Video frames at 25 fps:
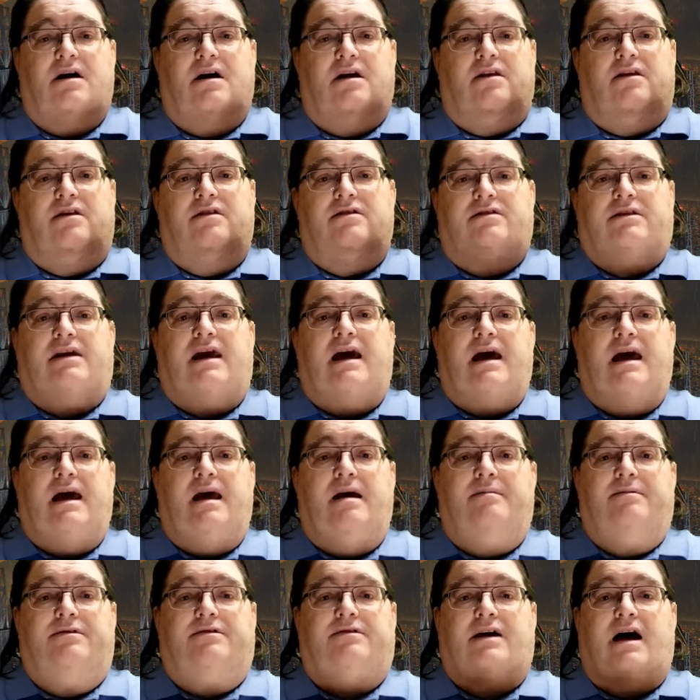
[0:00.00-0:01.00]
This
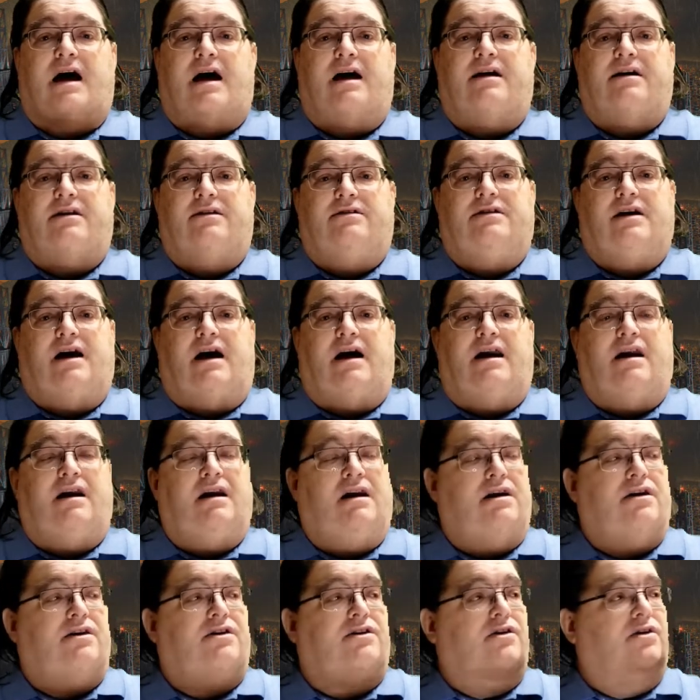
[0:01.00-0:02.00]
game, Scott
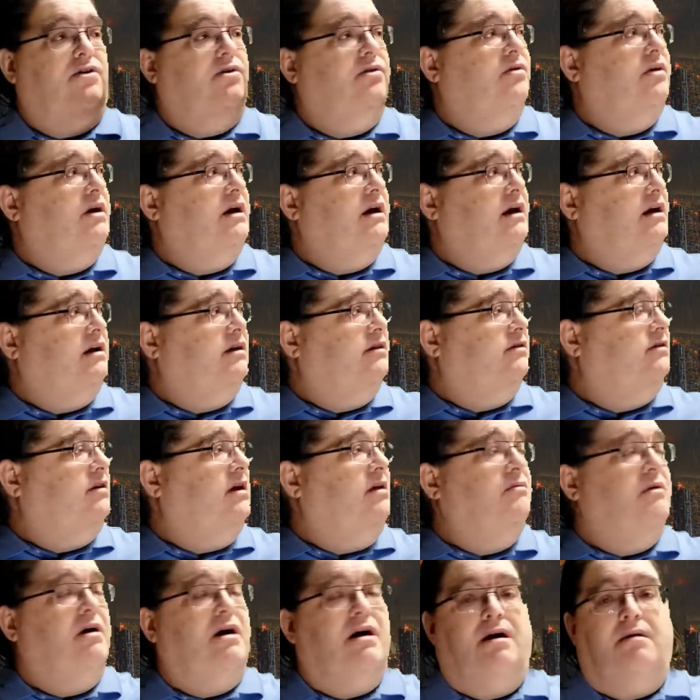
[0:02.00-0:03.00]
decided to do is he
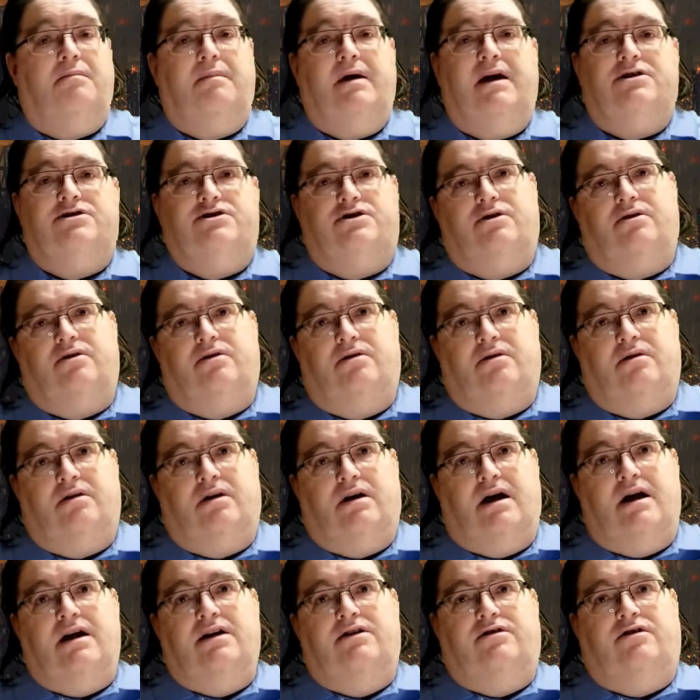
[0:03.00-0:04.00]
wanted to make sure
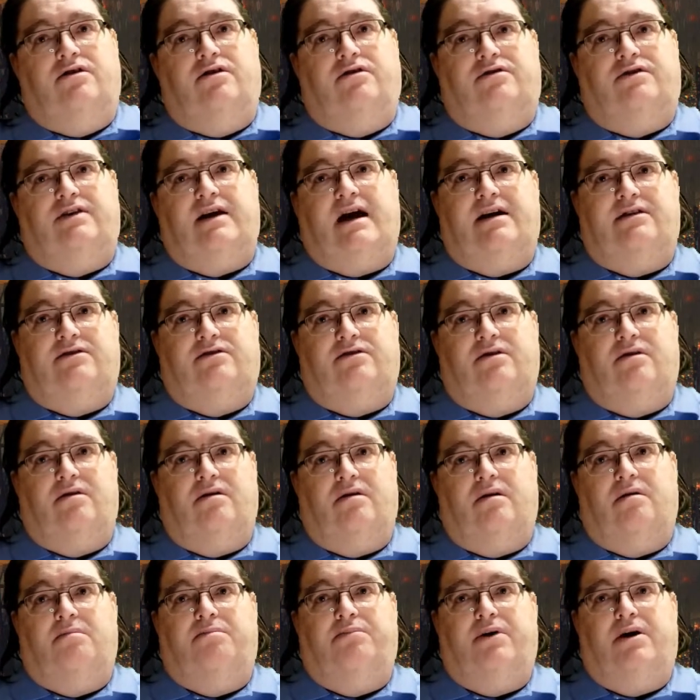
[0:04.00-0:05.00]
each of your stats
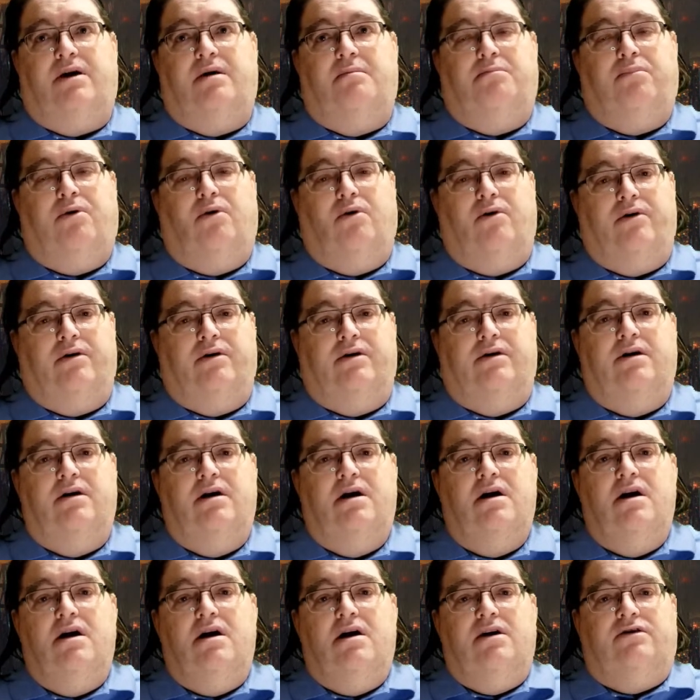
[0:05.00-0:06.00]
are pretty important.
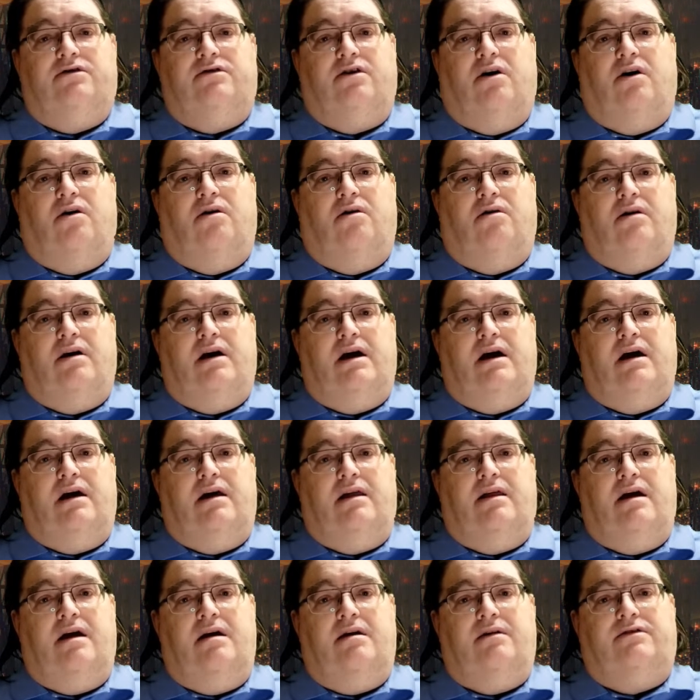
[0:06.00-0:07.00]
So
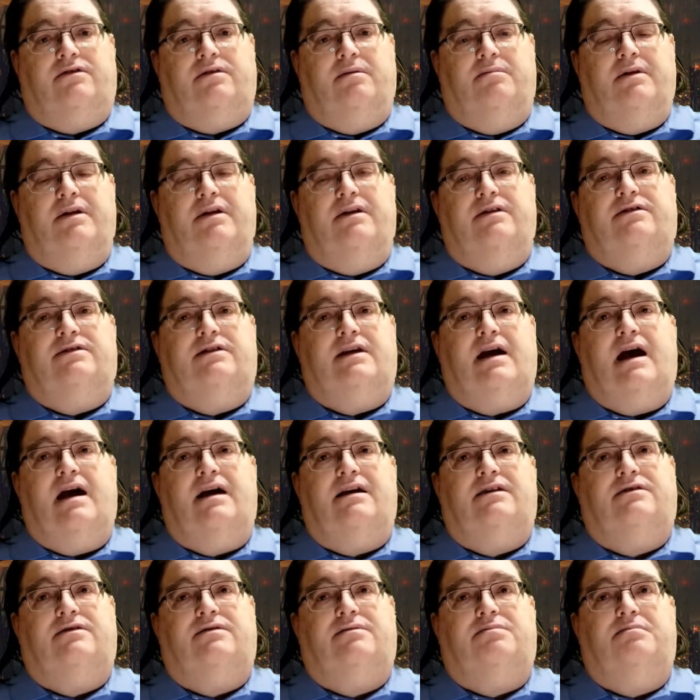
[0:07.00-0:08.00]
some of these
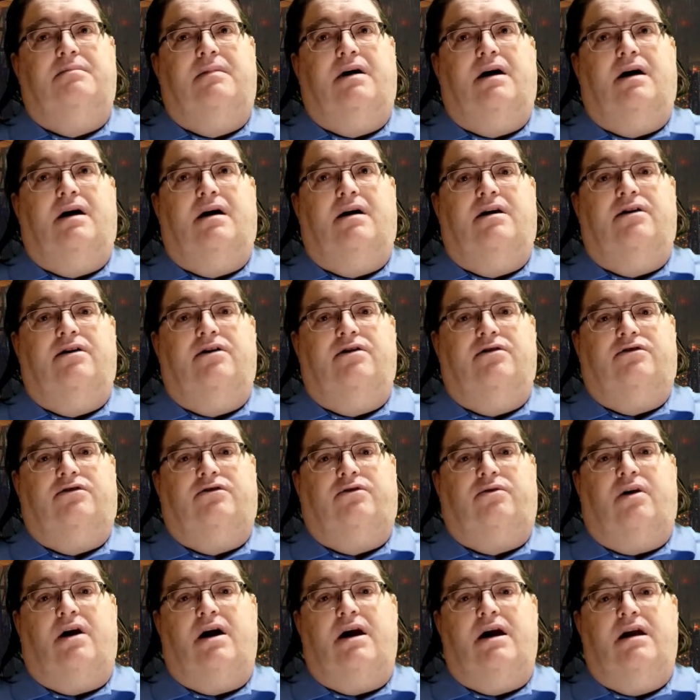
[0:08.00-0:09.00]
stats on your
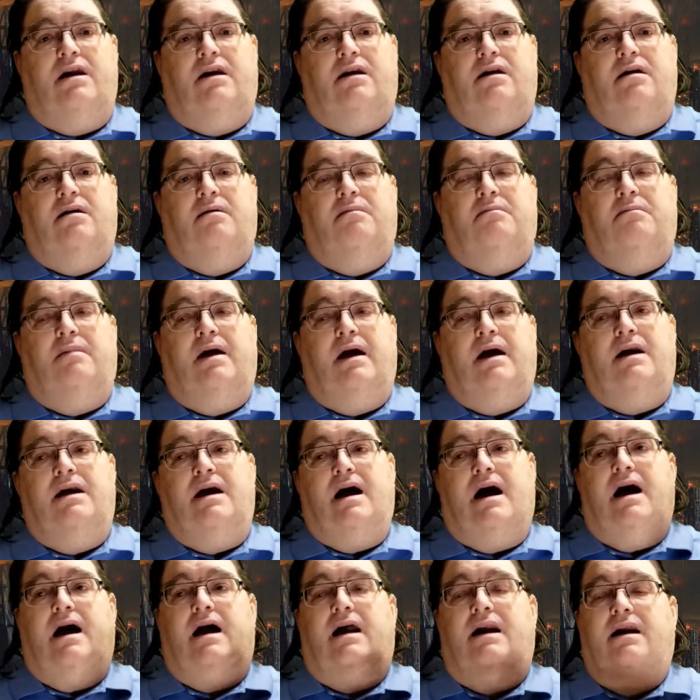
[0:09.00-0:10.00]
sprite may
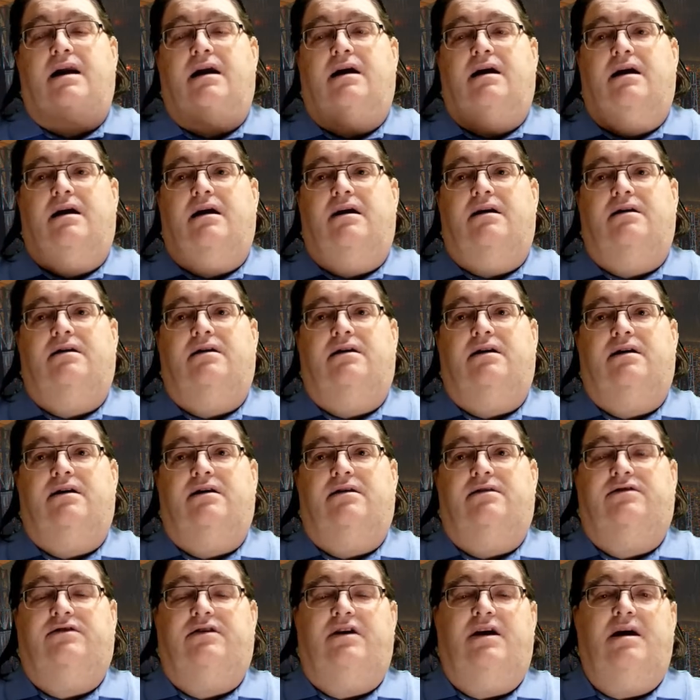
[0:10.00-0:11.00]
not
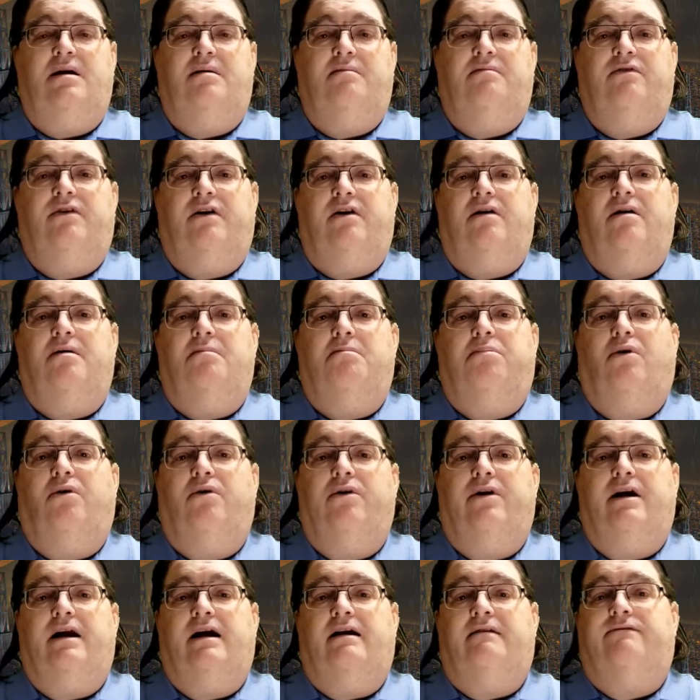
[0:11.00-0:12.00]
seem very
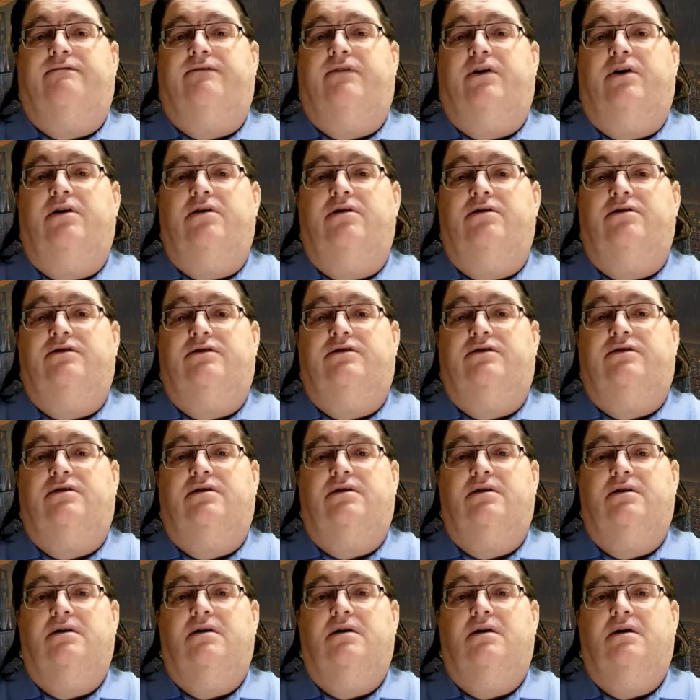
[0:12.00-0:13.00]
important at first,
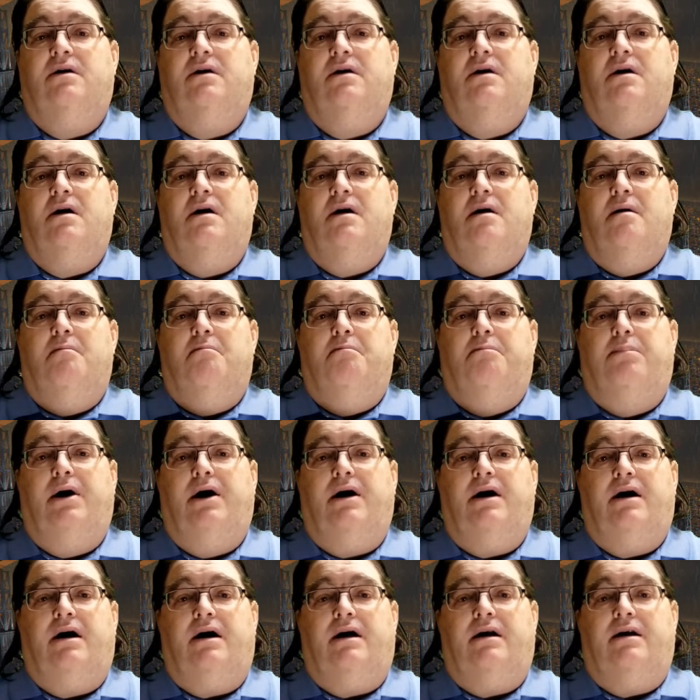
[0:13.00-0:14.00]

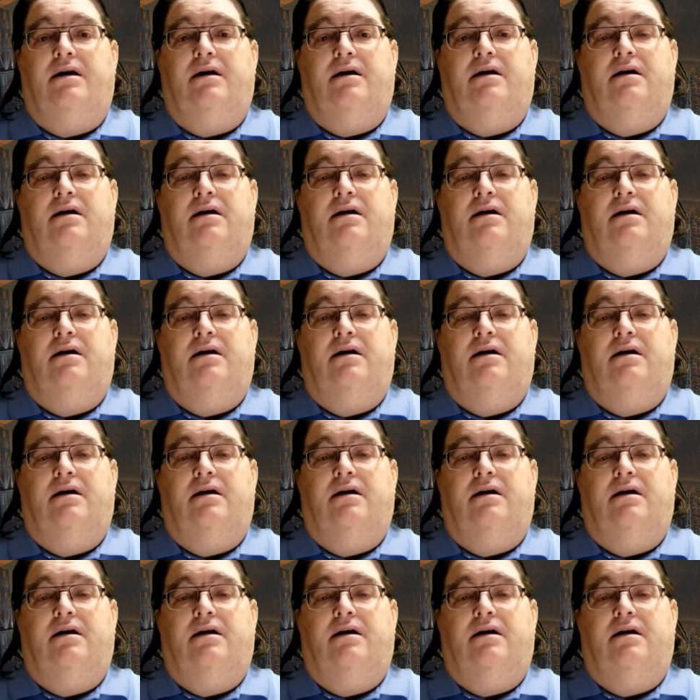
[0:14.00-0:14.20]
but